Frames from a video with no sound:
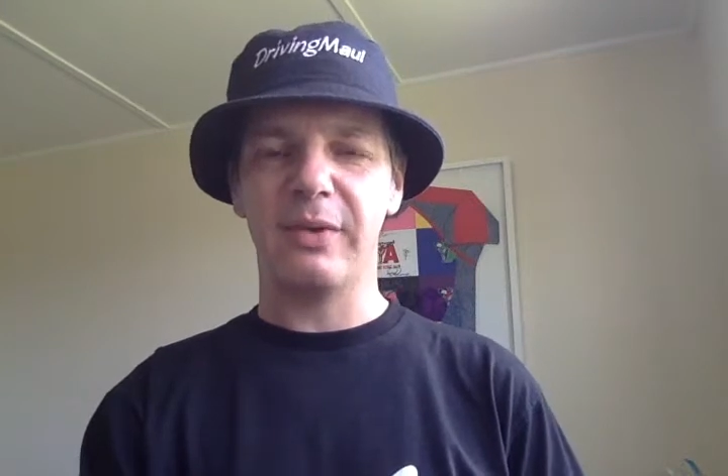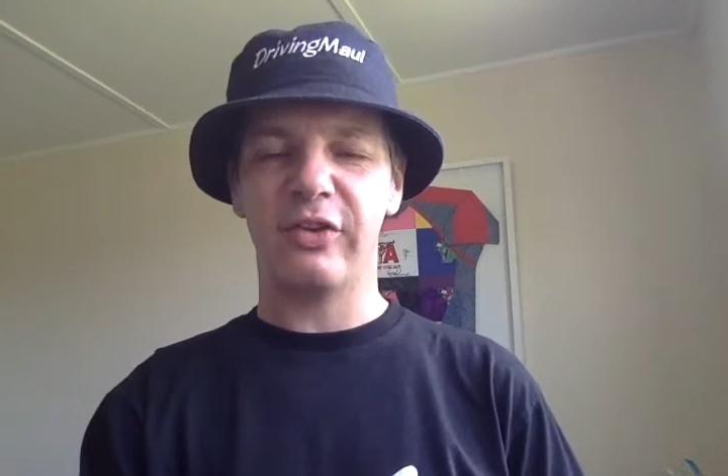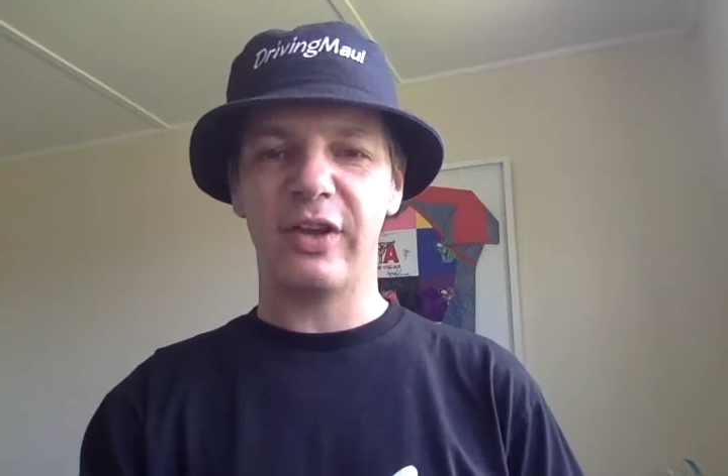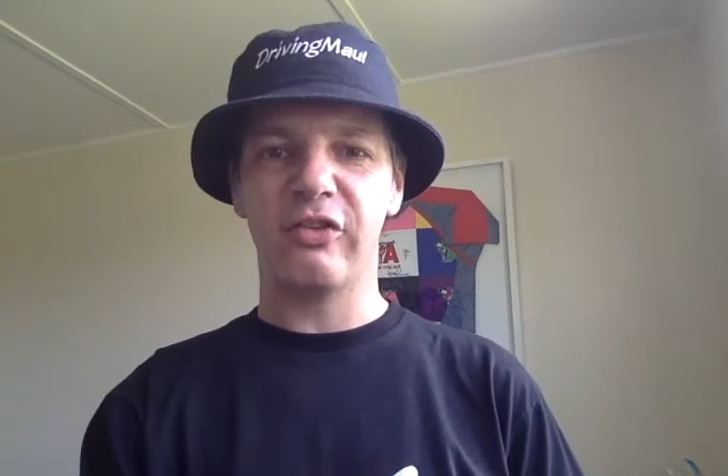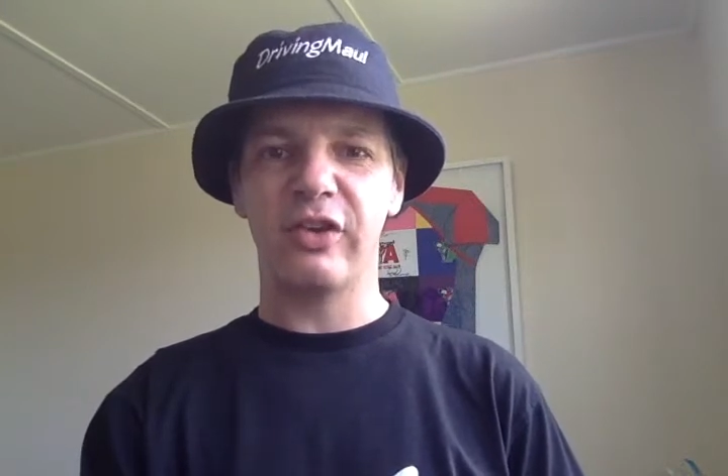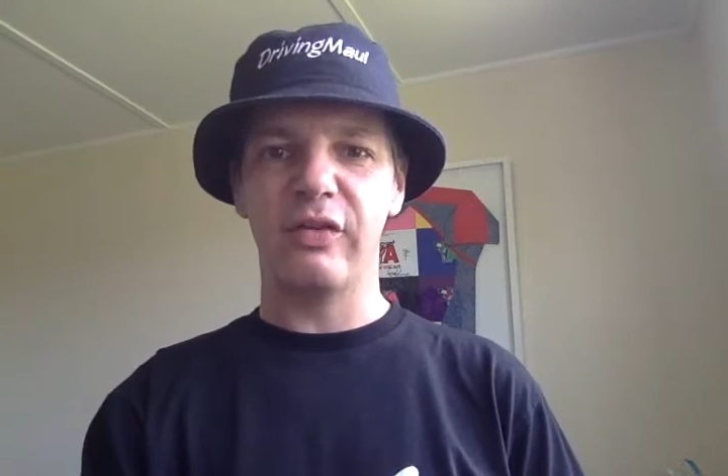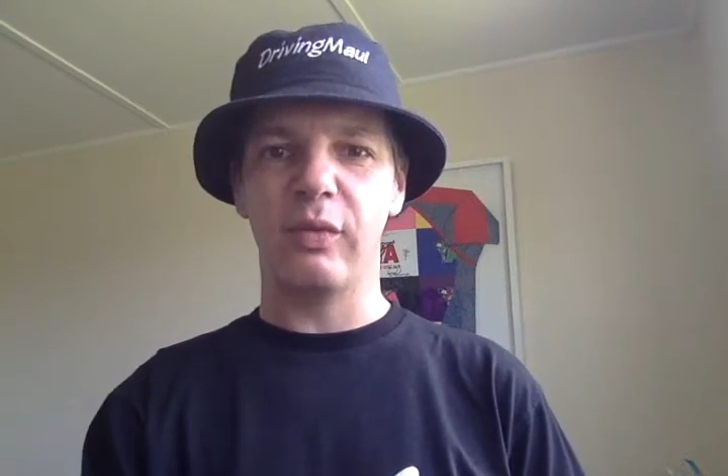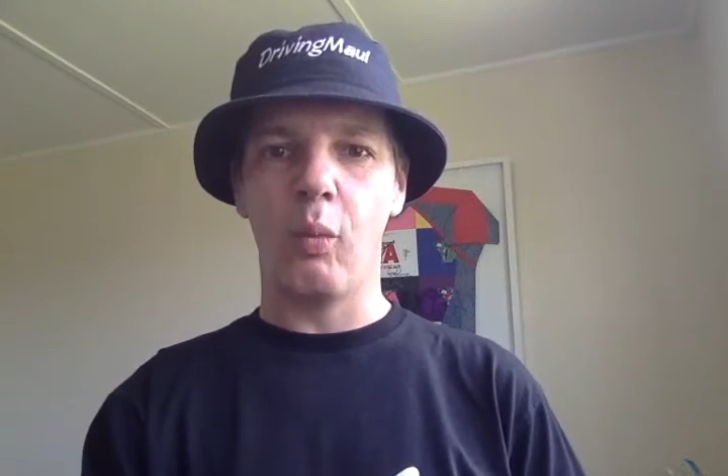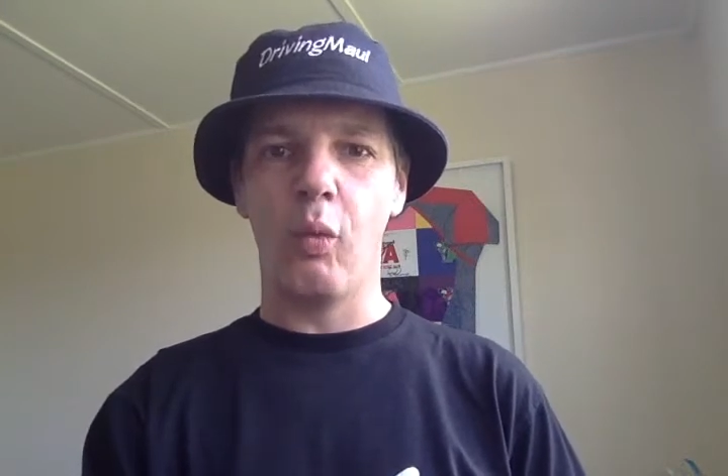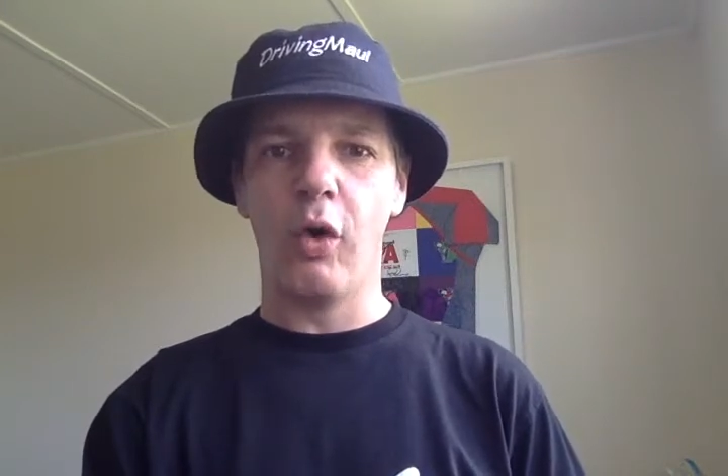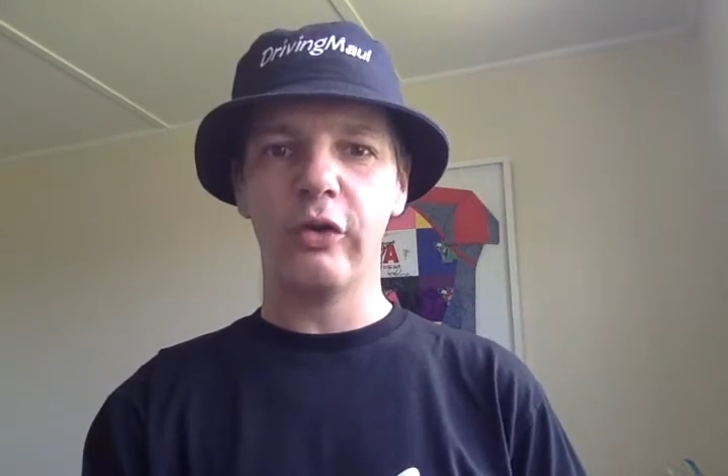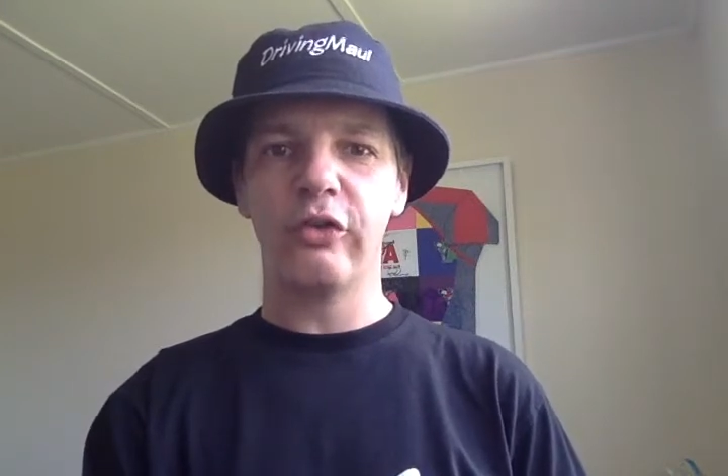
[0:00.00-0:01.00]
essentially
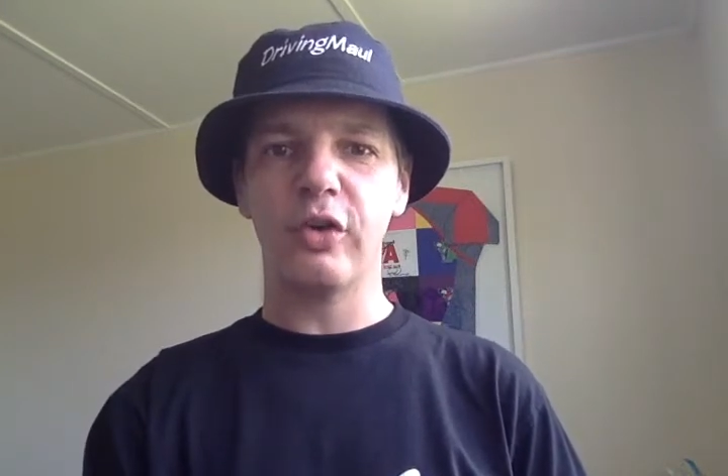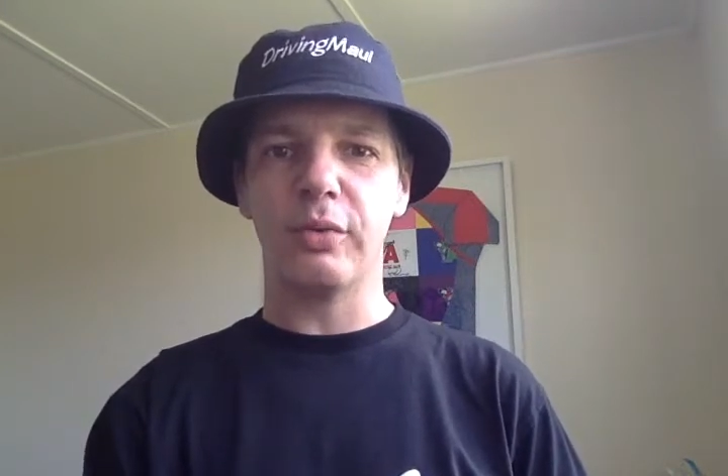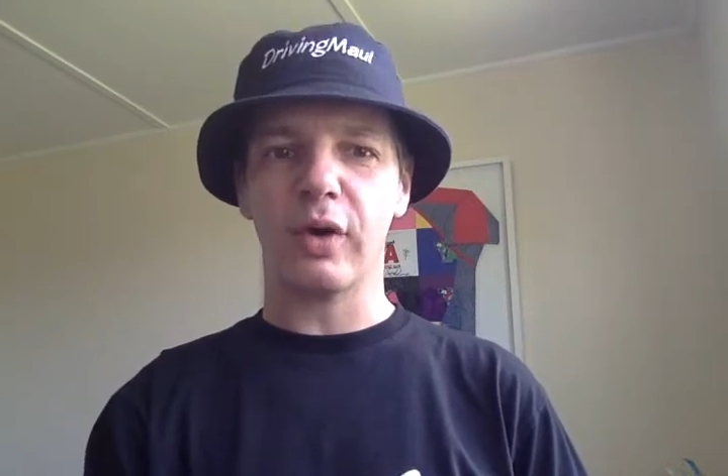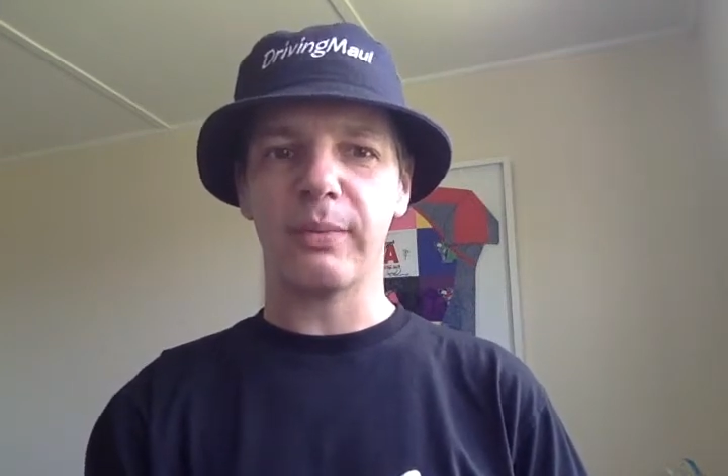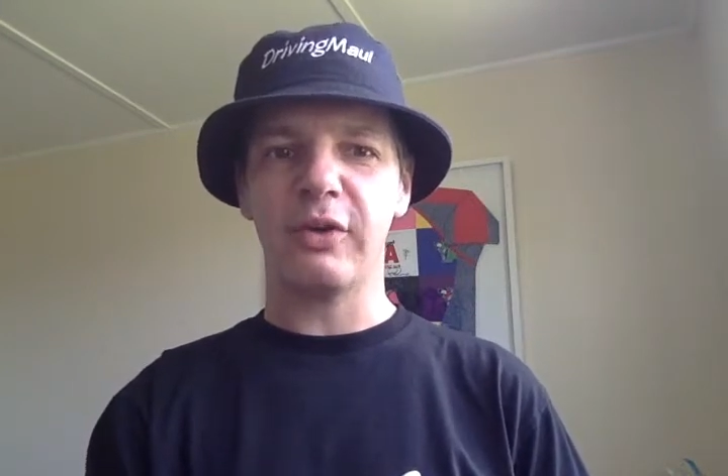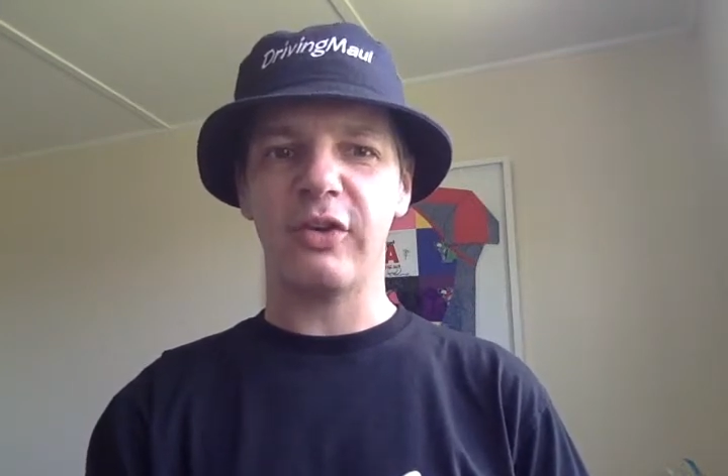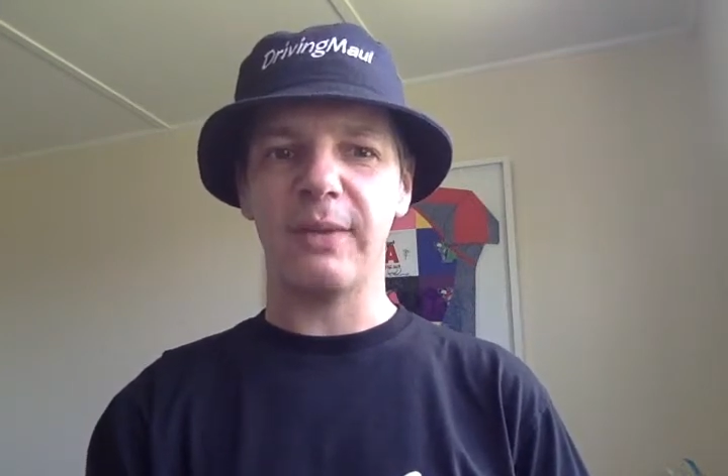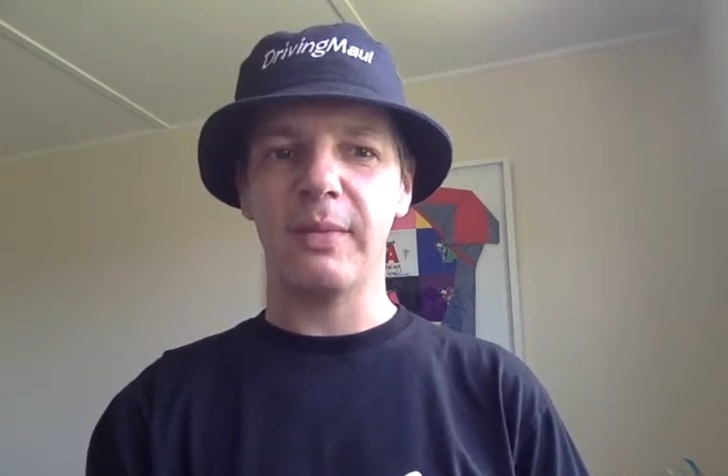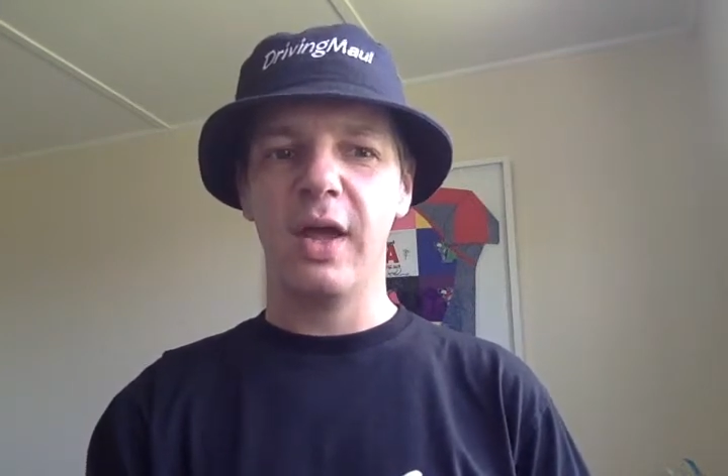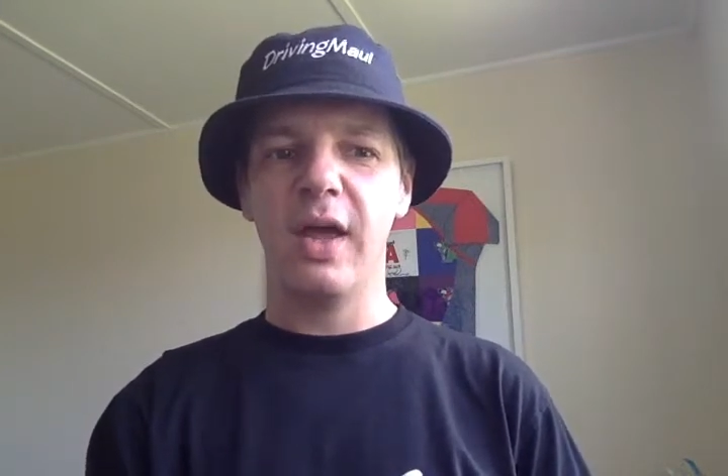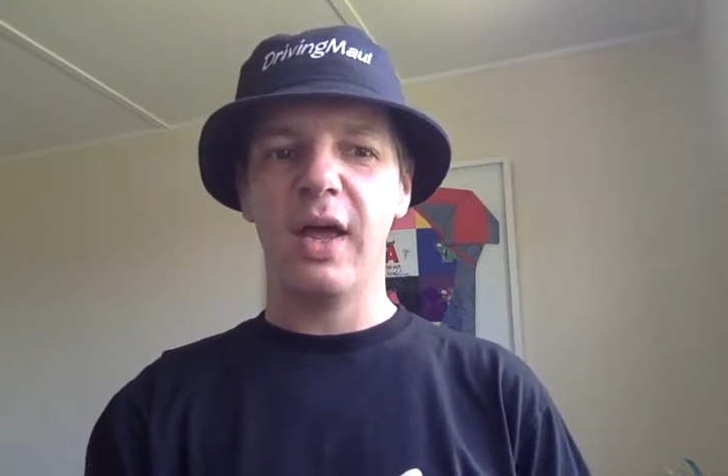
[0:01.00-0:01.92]
from one Super Rugby team,